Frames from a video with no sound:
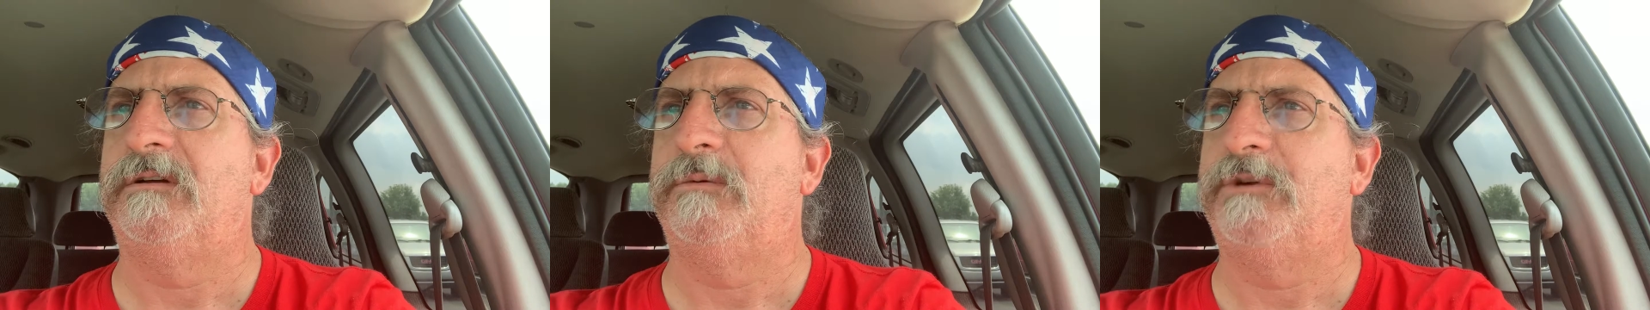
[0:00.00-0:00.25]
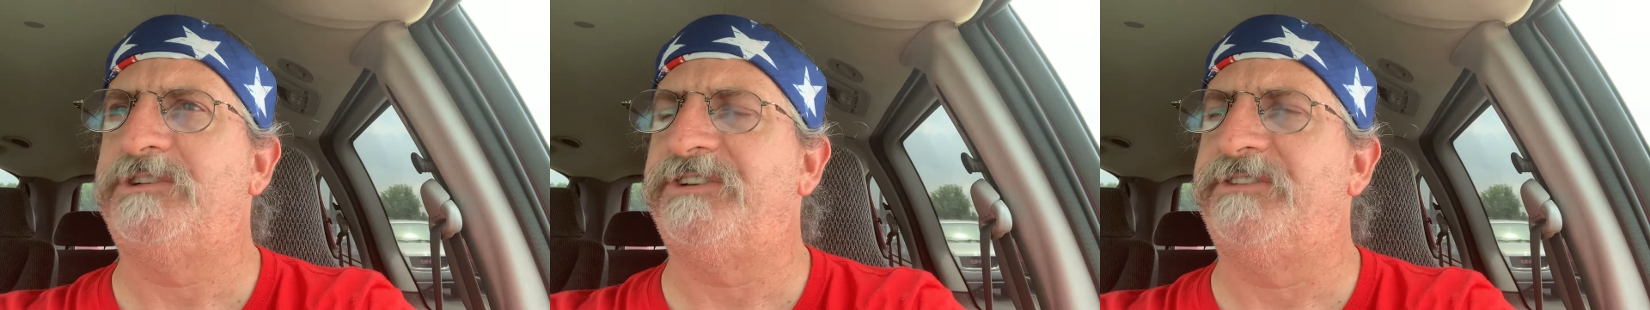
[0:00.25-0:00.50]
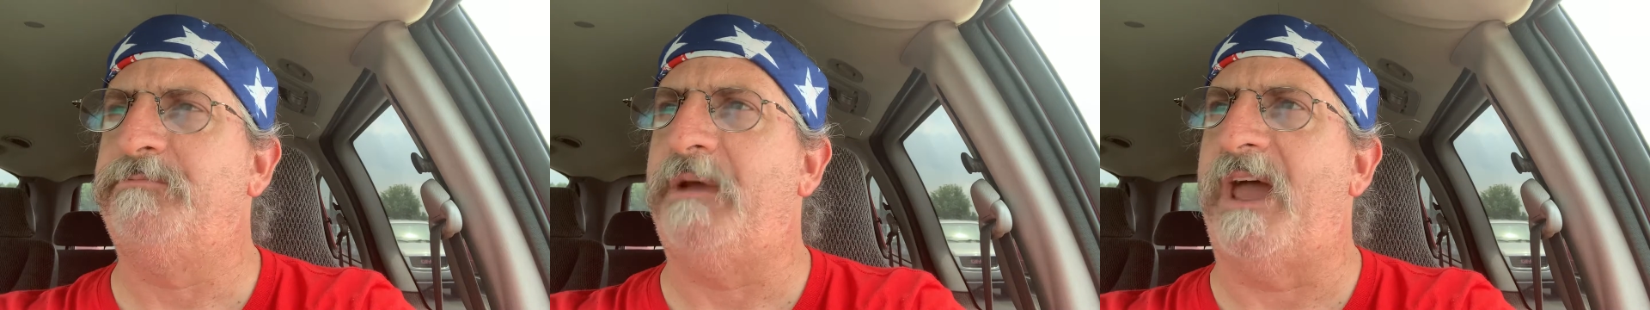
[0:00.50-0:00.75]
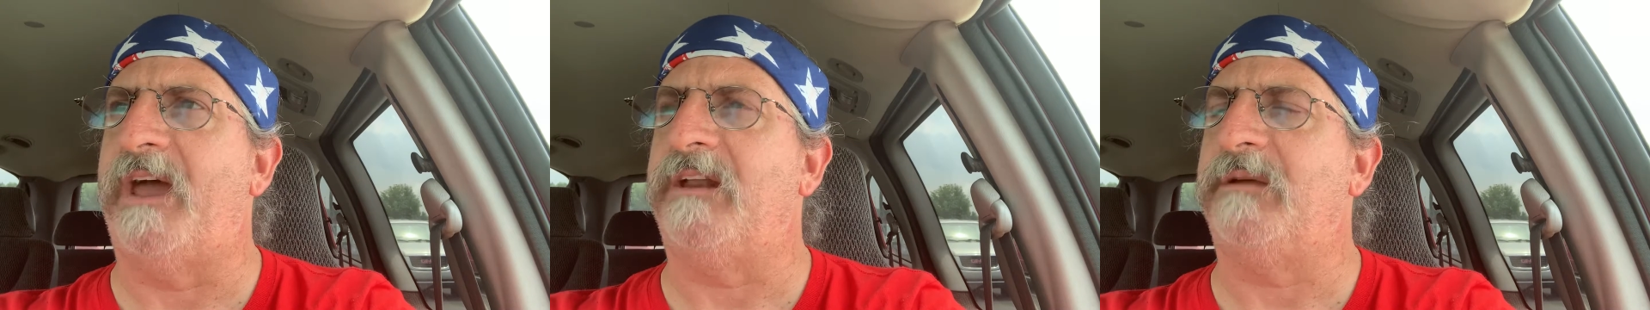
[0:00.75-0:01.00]
which isn't
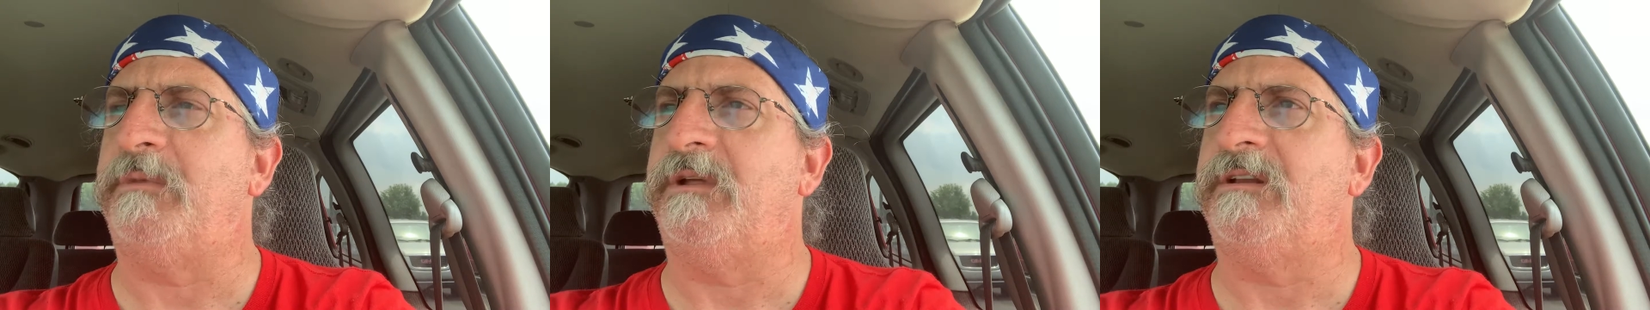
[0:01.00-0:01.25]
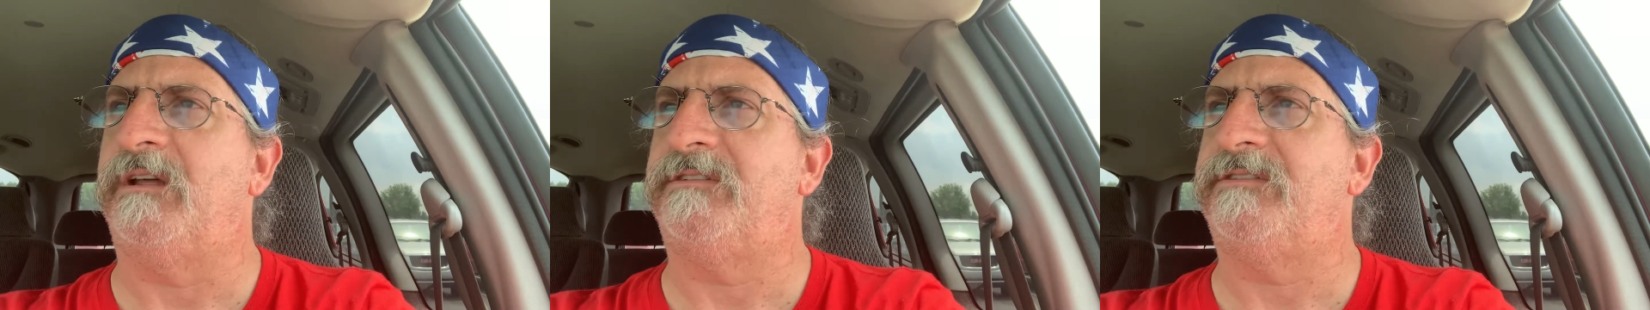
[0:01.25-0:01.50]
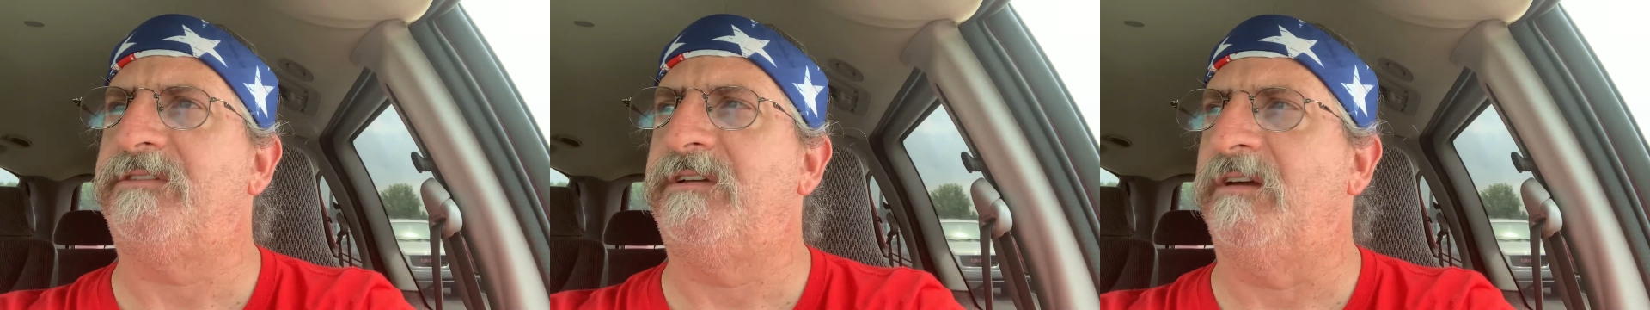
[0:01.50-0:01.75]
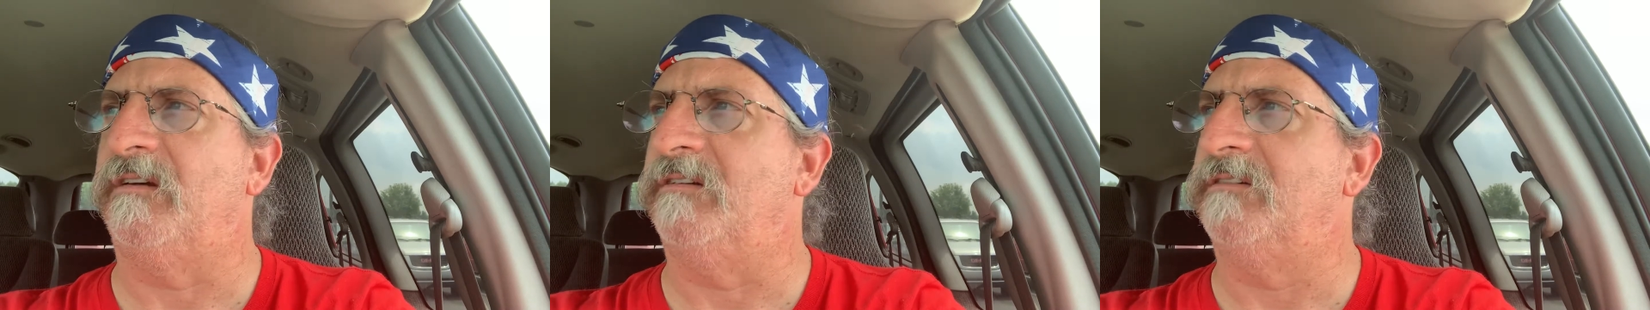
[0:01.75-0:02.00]
bad. I mean, that's, you
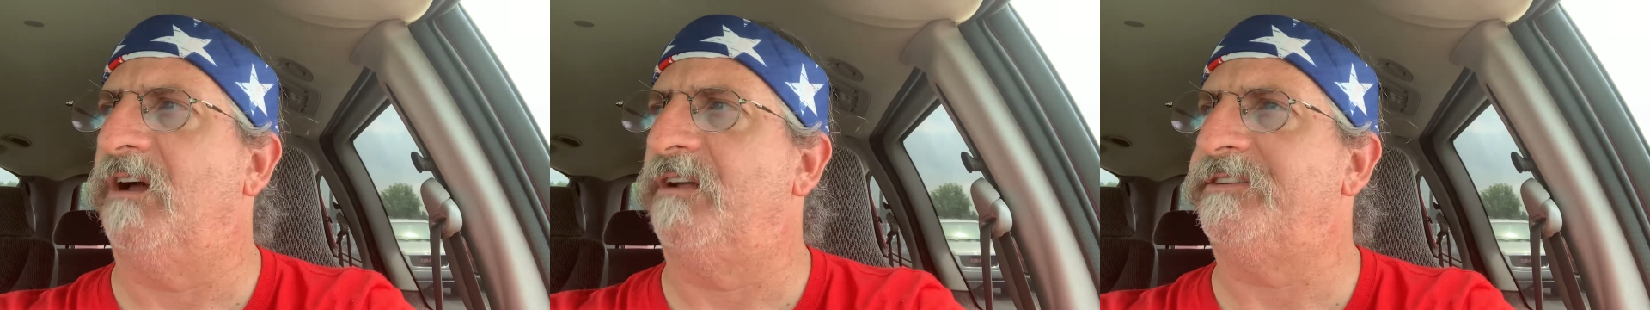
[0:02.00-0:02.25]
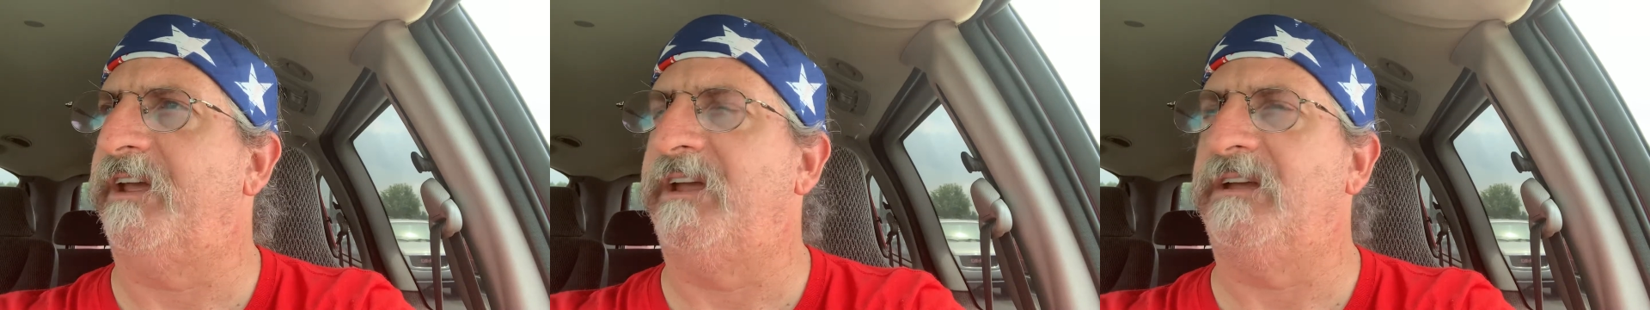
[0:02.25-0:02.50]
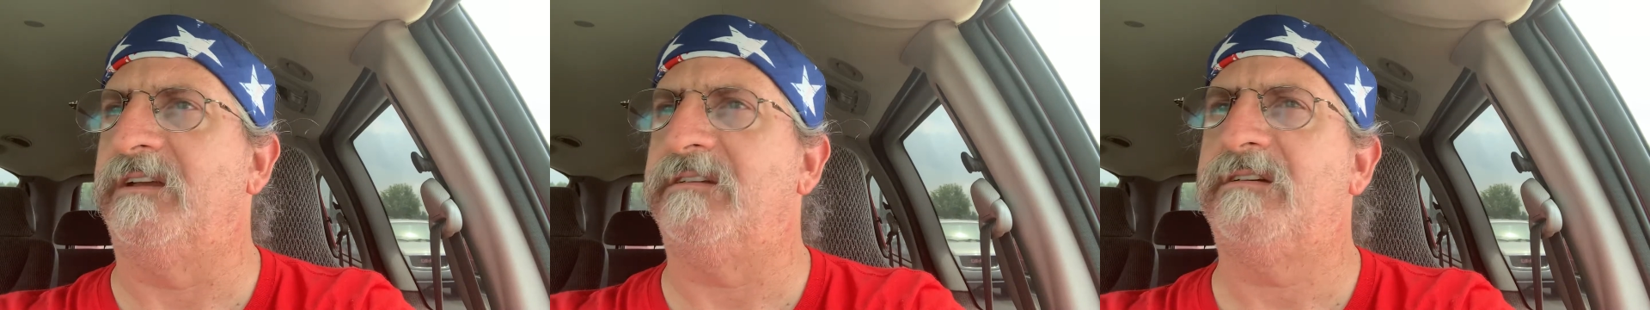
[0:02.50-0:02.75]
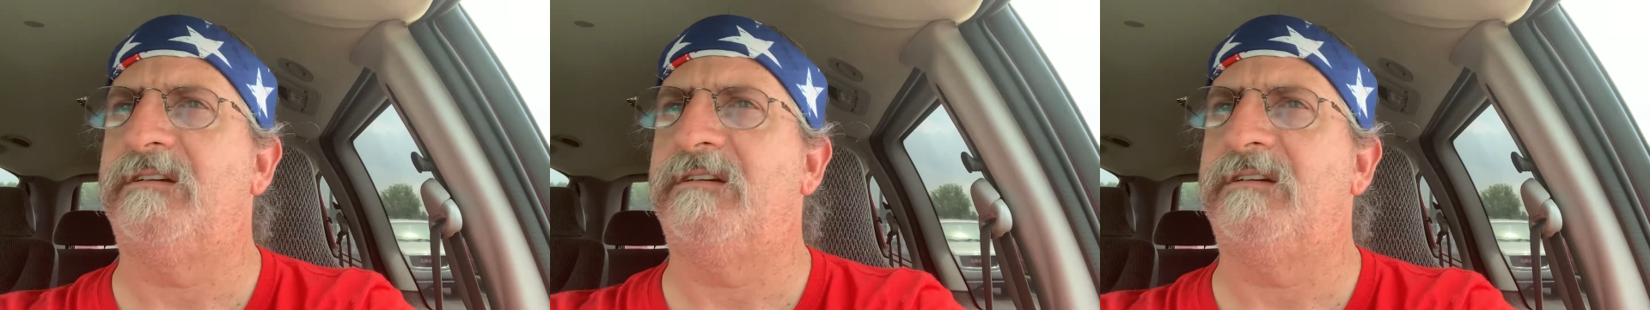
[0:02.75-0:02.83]
know, I'll take it.